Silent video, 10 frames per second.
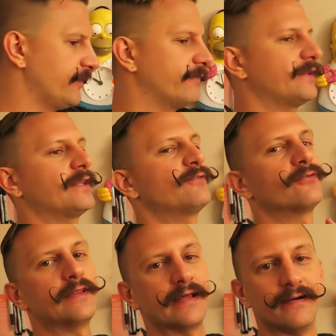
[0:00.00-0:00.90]
do everything
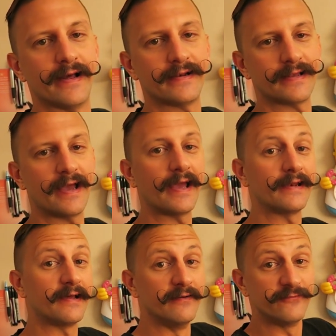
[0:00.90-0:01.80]
through the internet,
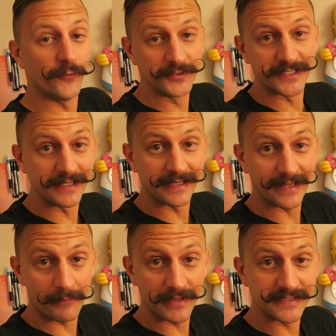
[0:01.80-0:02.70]
and unfortunately
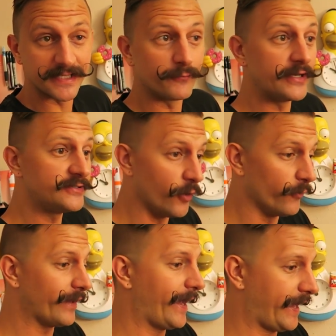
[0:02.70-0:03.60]
that means that we
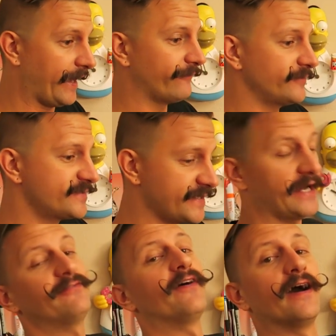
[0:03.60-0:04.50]
don't have
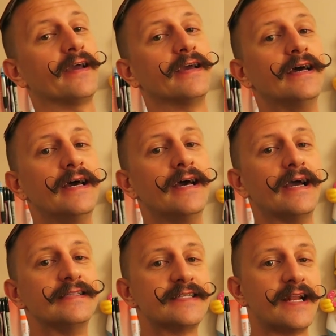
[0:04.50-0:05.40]
sci-fi.
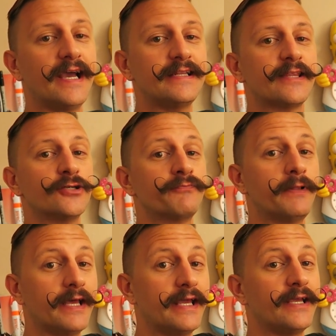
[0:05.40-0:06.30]
And tonight they're
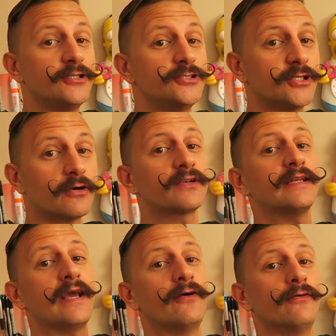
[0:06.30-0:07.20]
playing
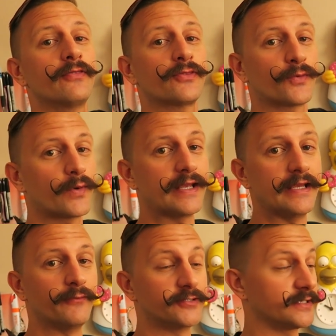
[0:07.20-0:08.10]
Sharknado
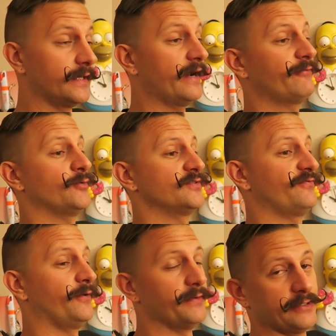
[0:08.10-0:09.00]
three, which a lot of it was
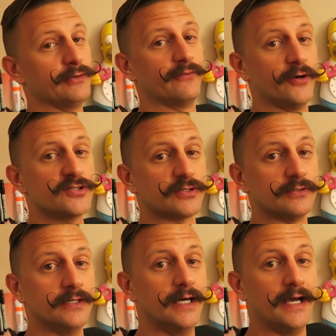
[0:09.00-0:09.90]
filmed at
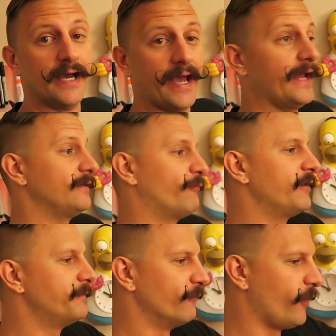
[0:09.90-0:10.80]
Universal. And
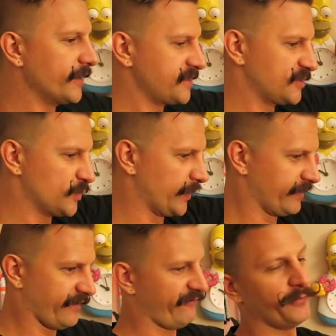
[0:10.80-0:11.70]
we've been watching
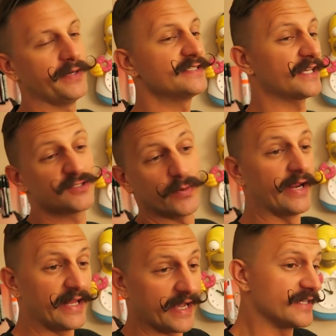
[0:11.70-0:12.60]
Twitter and everybody's like
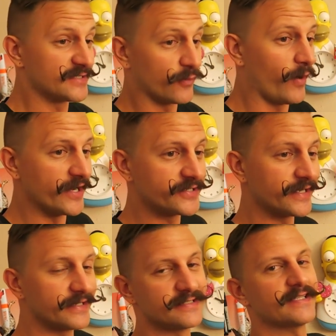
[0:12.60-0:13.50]
tweeting as they're
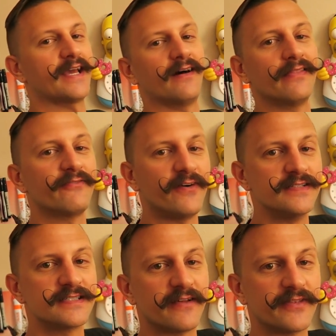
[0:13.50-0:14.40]
watching it and saying all the
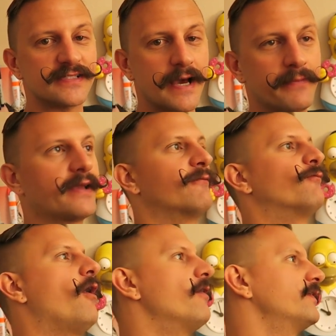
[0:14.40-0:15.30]
fun stuff that's happening
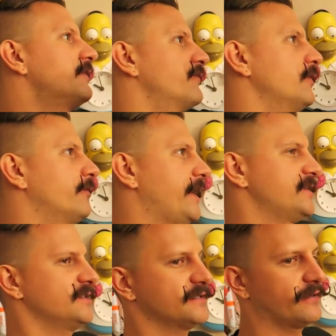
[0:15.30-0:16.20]
and all the different
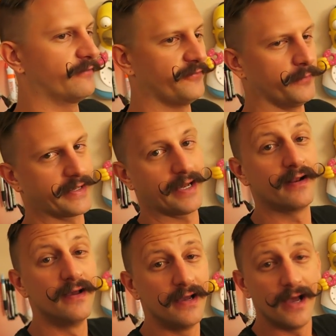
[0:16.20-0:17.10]
locations that they're filming
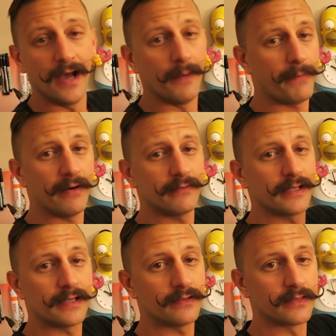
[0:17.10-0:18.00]
at.
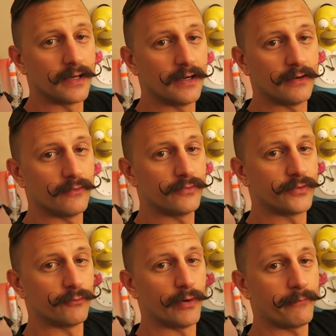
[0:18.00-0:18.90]
Apparently the,
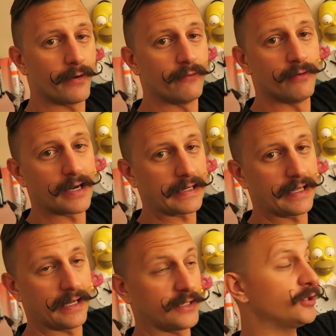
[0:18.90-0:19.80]
the Rip Ride
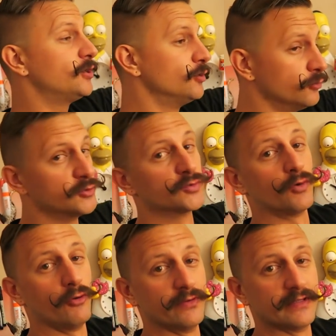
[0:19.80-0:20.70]
Rocket had a huge
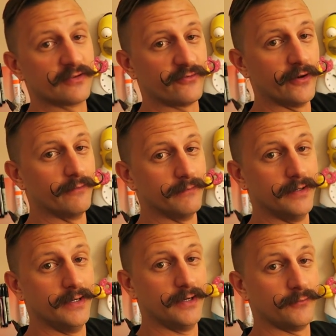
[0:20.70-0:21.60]
role in this film,
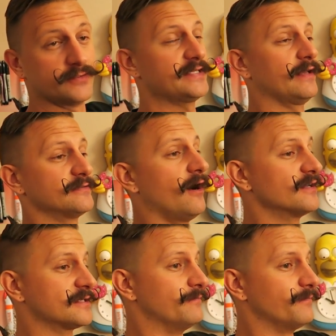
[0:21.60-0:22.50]
which sounds
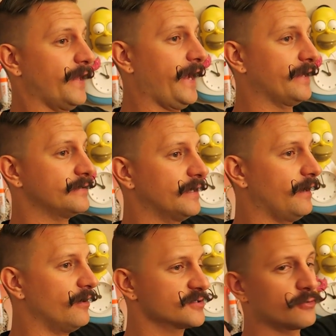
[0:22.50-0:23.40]
awesome. And
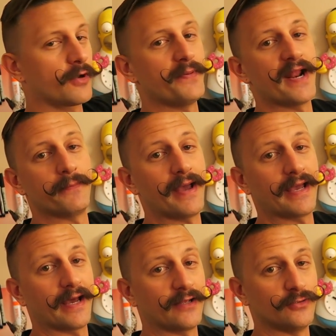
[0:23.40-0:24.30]
uh, also Cabana
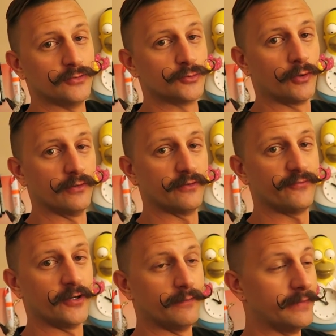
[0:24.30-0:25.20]
Bay had a huge role in the
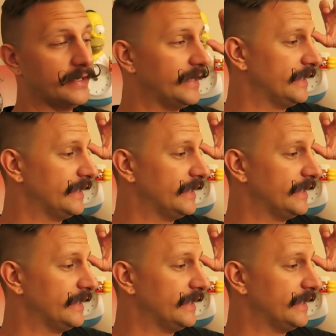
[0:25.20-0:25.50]
film.